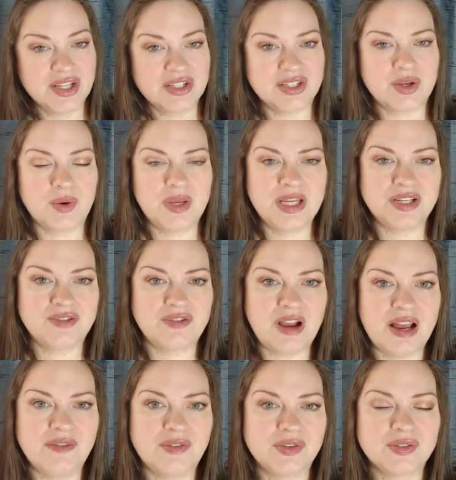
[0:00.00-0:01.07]
So he
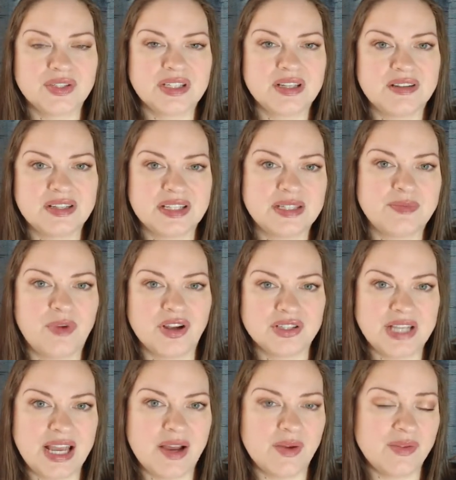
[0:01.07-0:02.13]
travels to this small
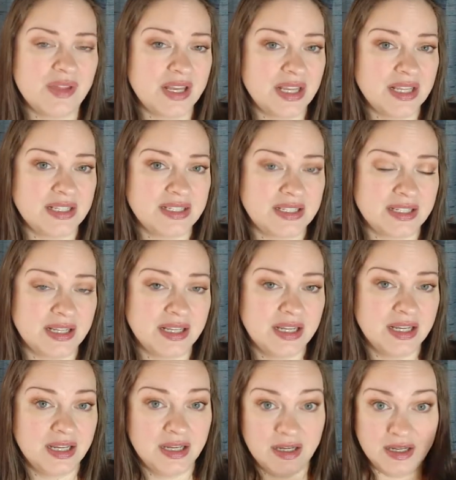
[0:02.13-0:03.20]
town that his
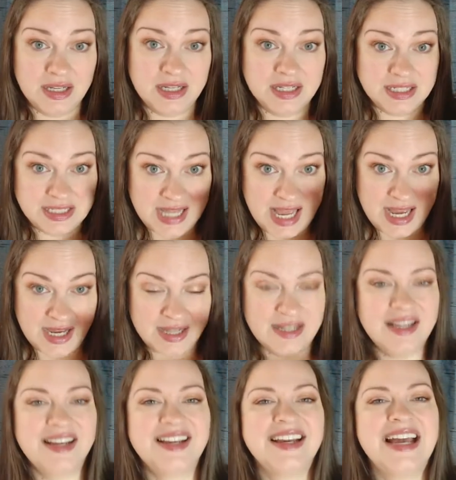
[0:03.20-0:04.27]
dad